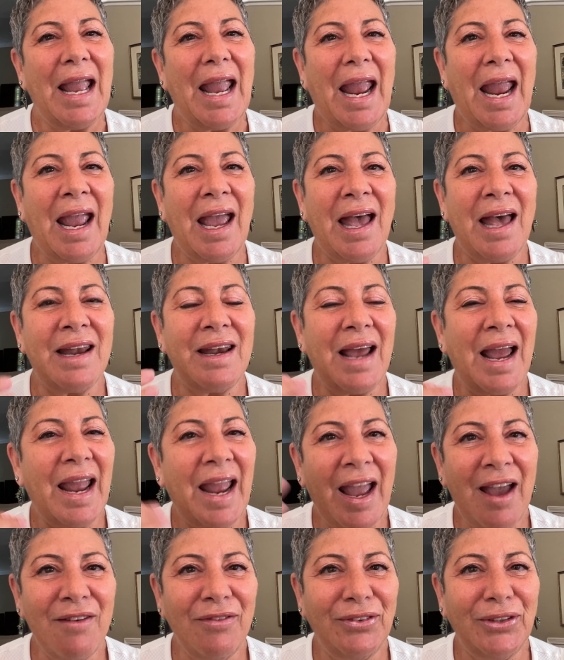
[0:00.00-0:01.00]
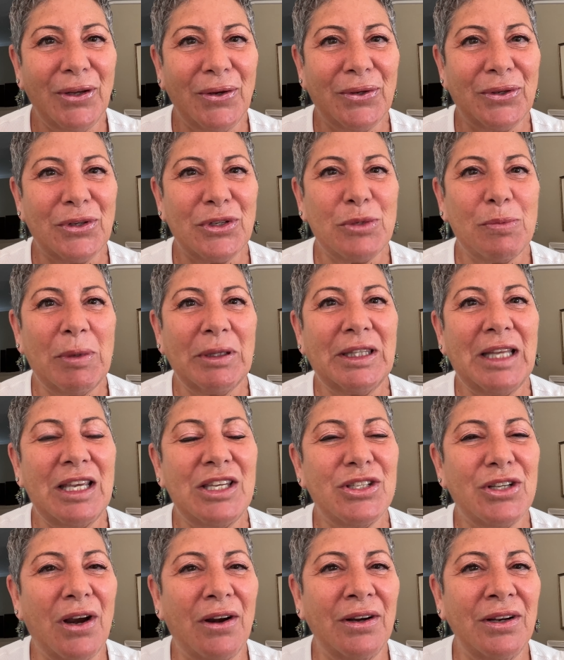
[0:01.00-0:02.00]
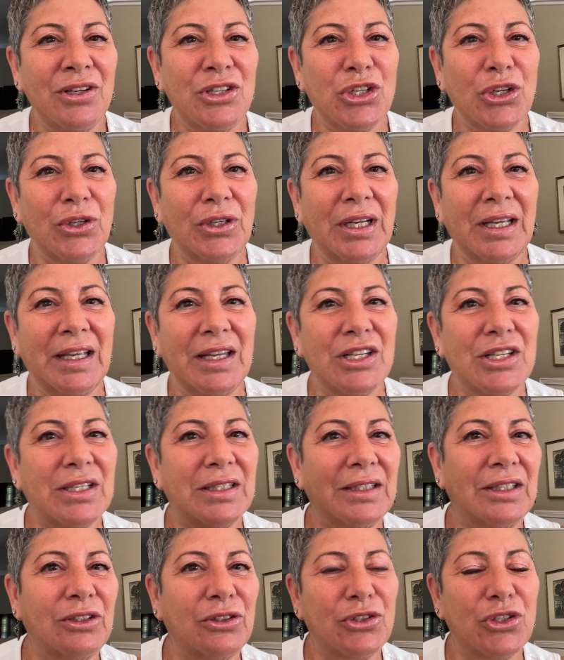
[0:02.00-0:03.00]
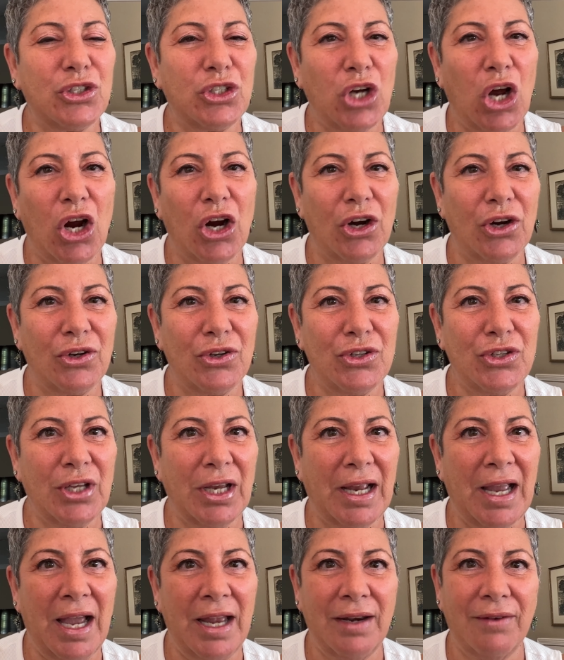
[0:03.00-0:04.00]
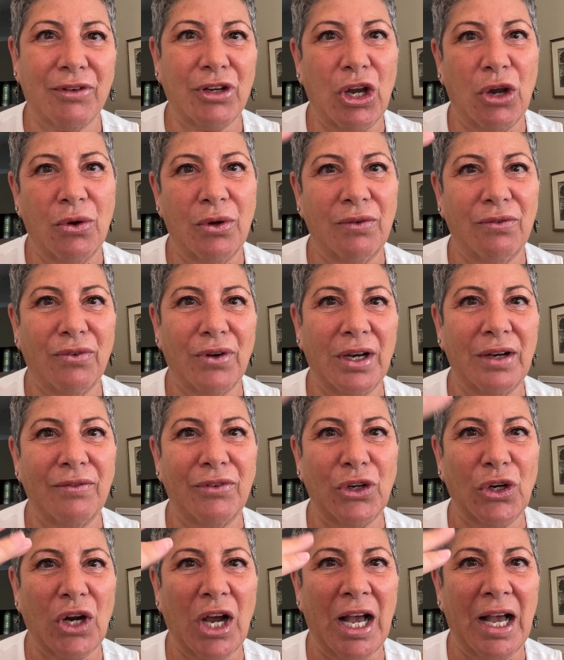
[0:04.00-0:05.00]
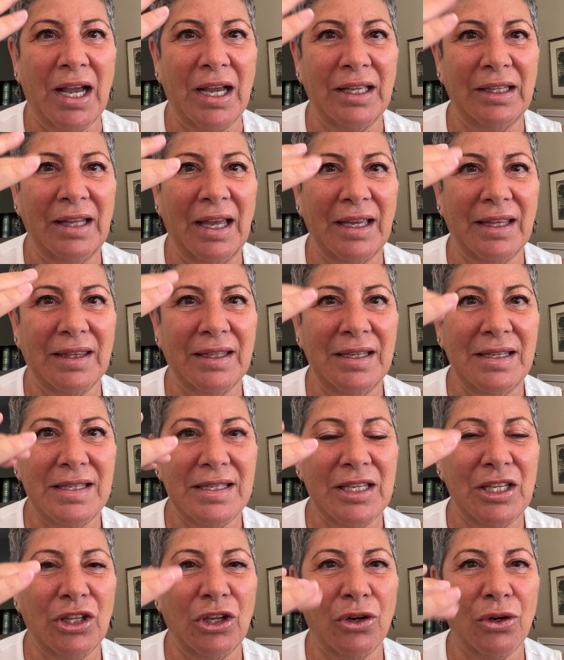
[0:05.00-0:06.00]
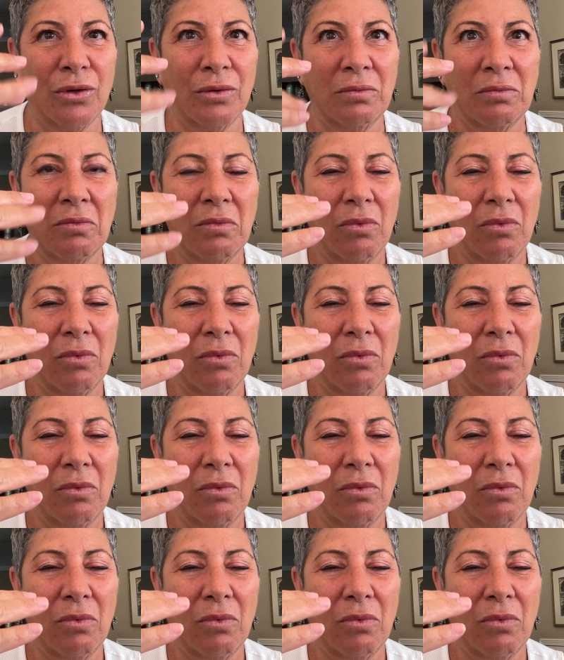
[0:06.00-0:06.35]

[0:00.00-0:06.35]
And I have floaters, but they started turning into little stars that kind of go in front of your eye like this, and they're